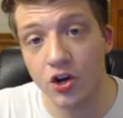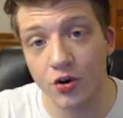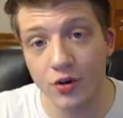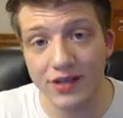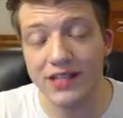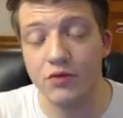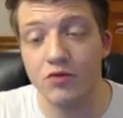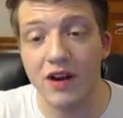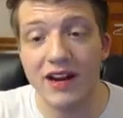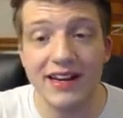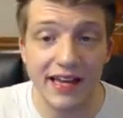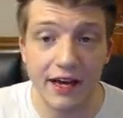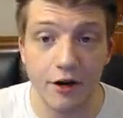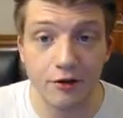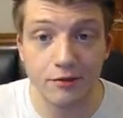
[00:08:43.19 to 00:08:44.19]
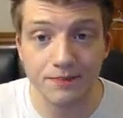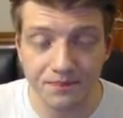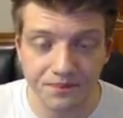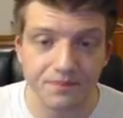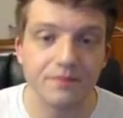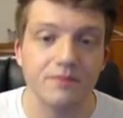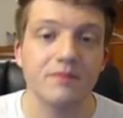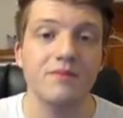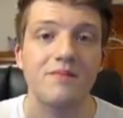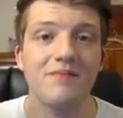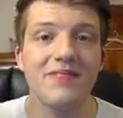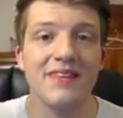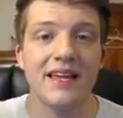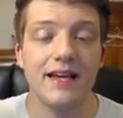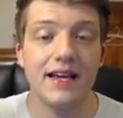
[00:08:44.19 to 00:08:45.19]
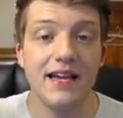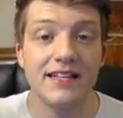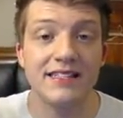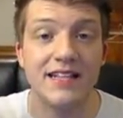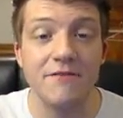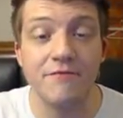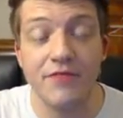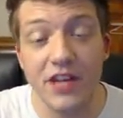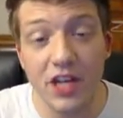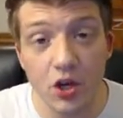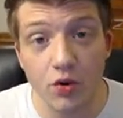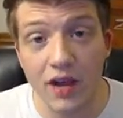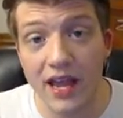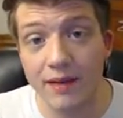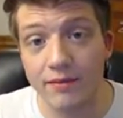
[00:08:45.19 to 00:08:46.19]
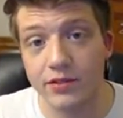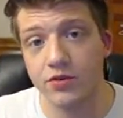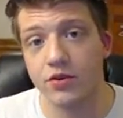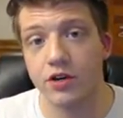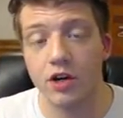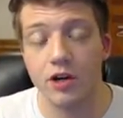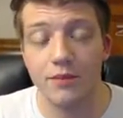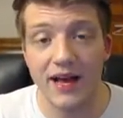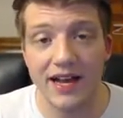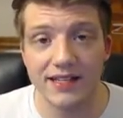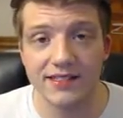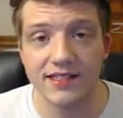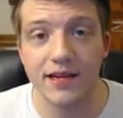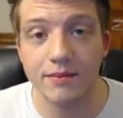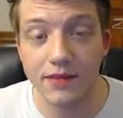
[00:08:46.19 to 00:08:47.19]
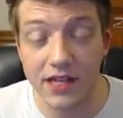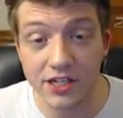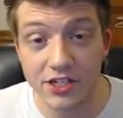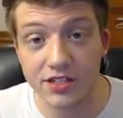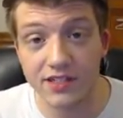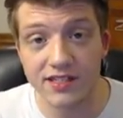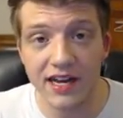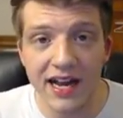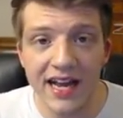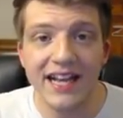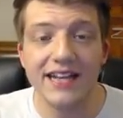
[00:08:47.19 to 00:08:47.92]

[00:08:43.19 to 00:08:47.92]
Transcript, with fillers: currently right now is a video game store called Pastime Legends.